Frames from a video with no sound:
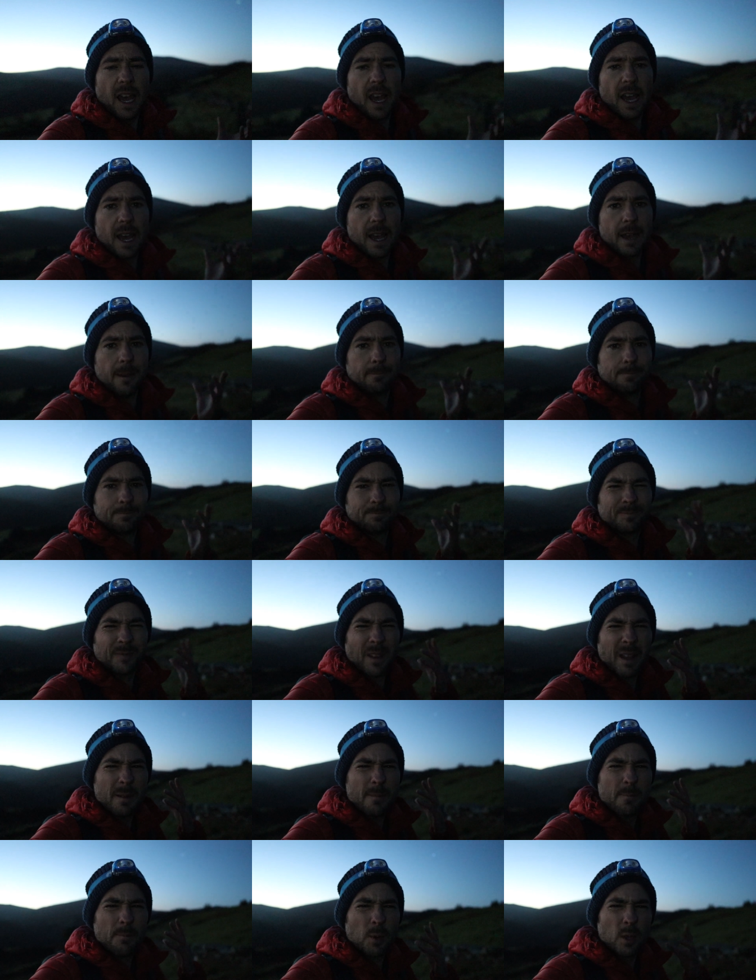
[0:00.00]
Um,
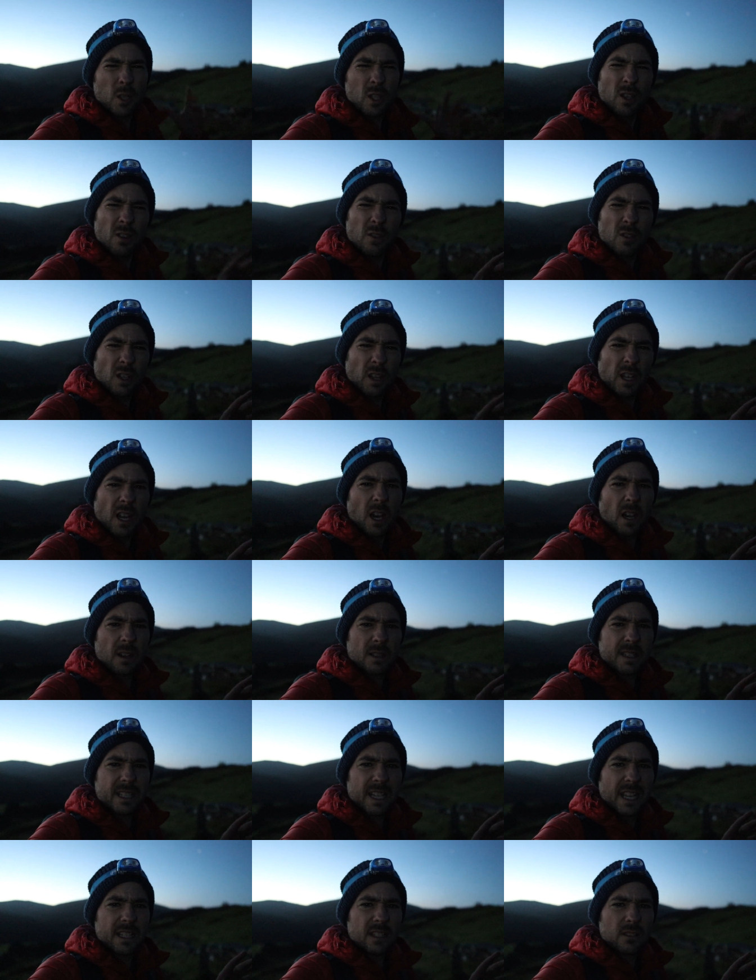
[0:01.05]
but usually I
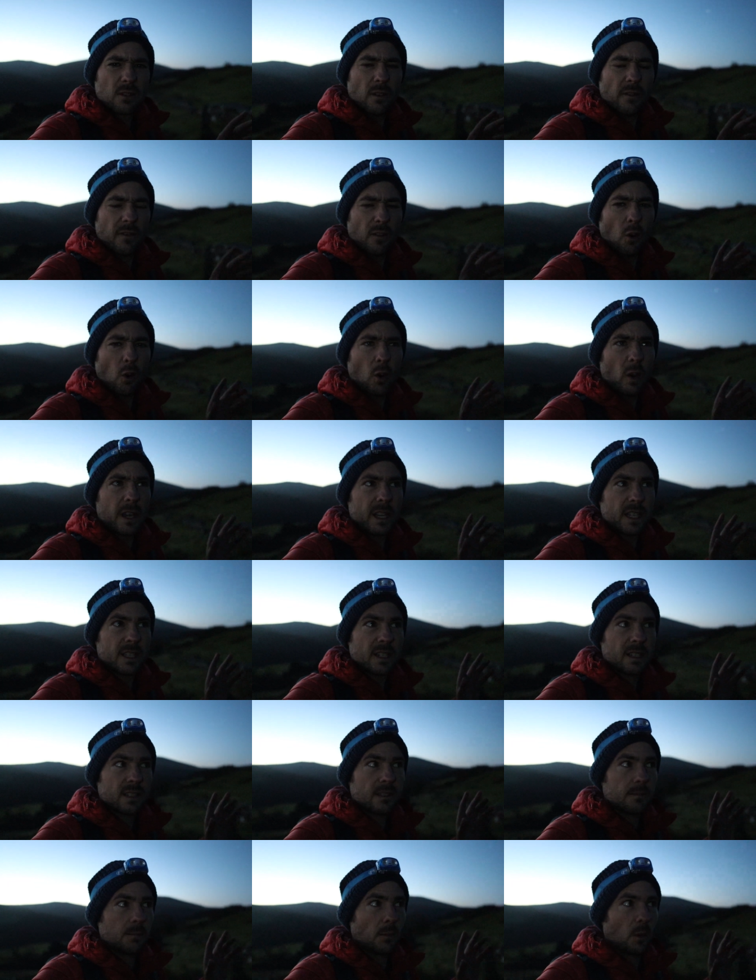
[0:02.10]
tend to avoid
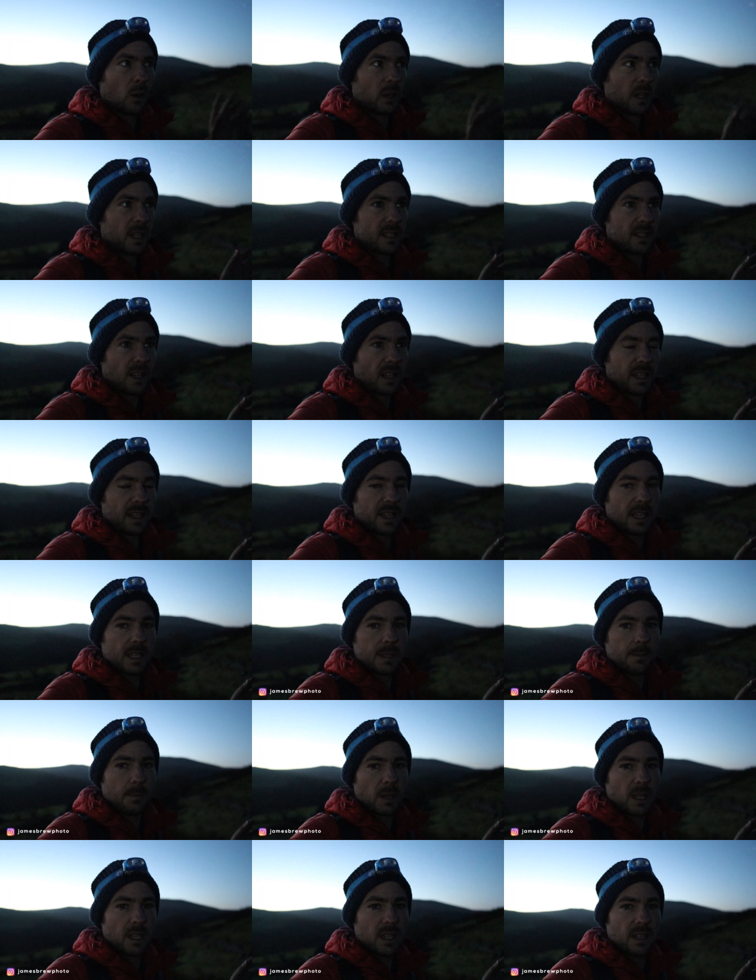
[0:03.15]
mornings like
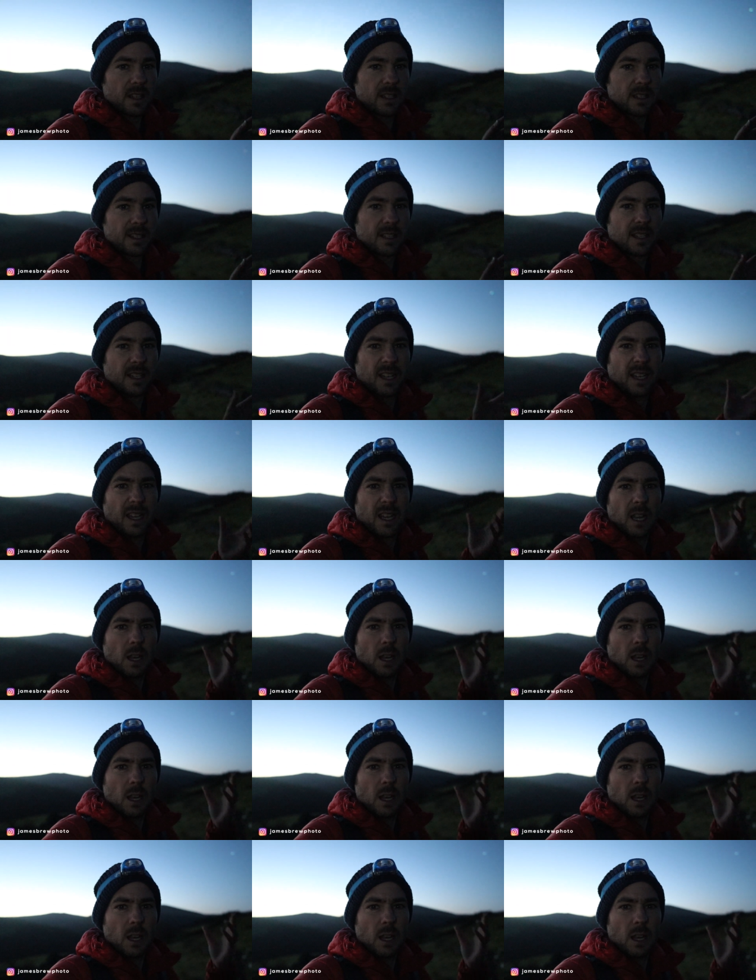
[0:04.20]
this because